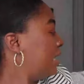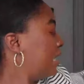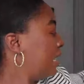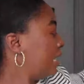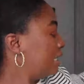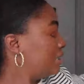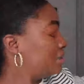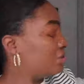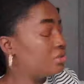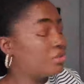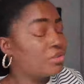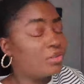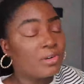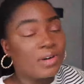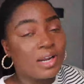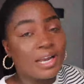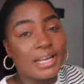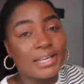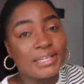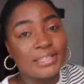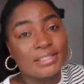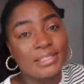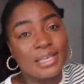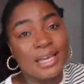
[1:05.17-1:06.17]
I
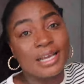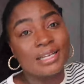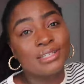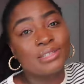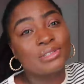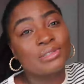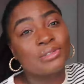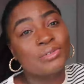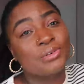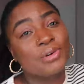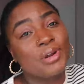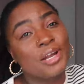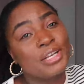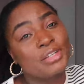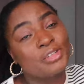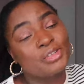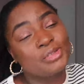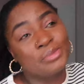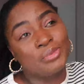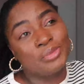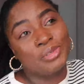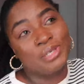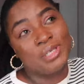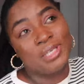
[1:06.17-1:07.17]
tried
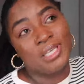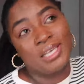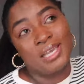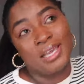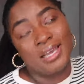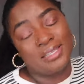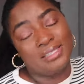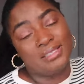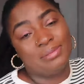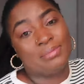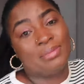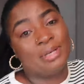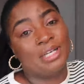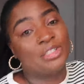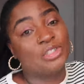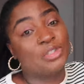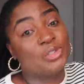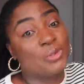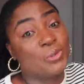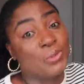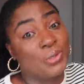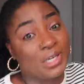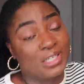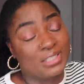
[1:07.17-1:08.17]
to be as
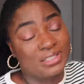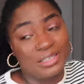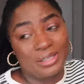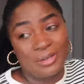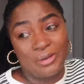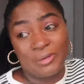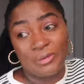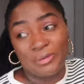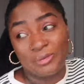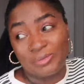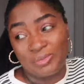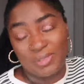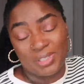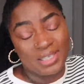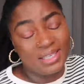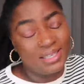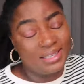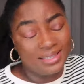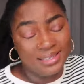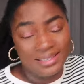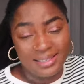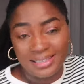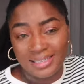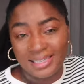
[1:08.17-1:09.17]
mature as I could
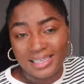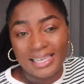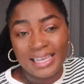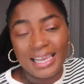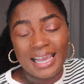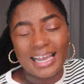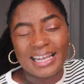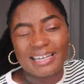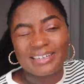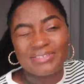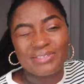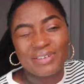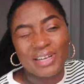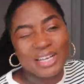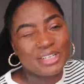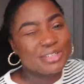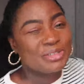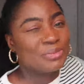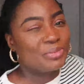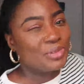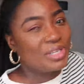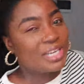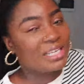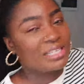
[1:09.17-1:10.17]
be. I tried
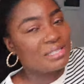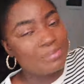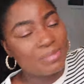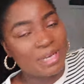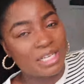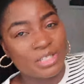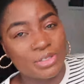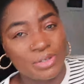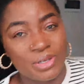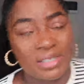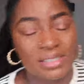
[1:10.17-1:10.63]
to be as mature